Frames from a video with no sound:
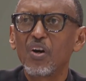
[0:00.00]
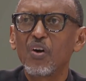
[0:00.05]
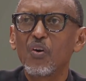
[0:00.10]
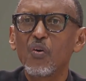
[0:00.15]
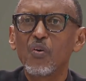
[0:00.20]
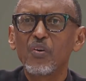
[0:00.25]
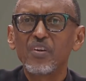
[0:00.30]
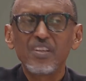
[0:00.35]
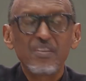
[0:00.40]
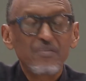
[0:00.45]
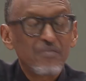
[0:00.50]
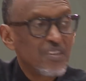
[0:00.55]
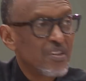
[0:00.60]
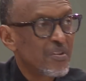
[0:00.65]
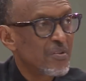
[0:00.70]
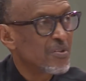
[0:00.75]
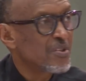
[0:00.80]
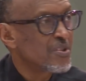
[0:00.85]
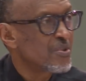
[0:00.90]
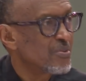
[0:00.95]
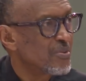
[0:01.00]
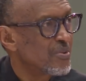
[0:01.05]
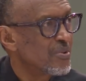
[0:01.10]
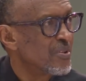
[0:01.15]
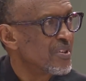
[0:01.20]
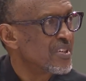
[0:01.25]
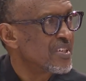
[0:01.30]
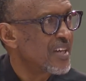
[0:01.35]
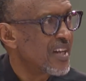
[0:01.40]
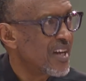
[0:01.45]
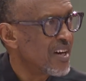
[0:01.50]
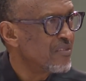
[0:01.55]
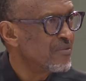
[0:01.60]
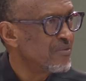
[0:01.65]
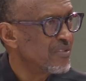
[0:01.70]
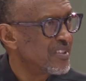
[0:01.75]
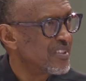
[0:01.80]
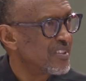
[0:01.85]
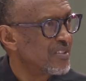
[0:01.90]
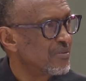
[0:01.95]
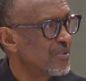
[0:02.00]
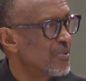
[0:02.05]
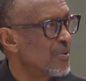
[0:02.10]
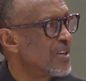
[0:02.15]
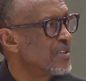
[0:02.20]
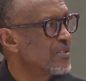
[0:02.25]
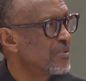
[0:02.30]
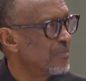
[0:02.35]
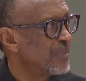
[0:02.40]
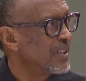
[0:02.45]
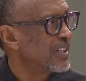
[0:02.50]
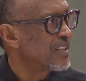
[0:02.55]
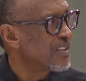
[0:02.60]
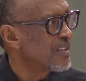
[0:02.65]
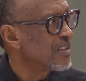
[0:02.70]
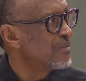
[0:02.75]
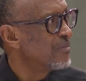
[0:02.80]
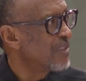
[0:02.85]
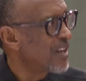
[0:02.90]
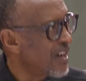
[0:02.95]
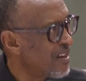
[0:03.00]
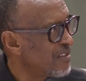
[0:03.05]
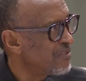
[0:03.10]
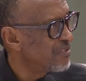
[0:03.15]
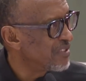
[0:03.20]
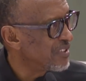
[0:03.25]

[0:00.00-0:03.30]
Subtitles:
or even those who don't love it, we want to make them love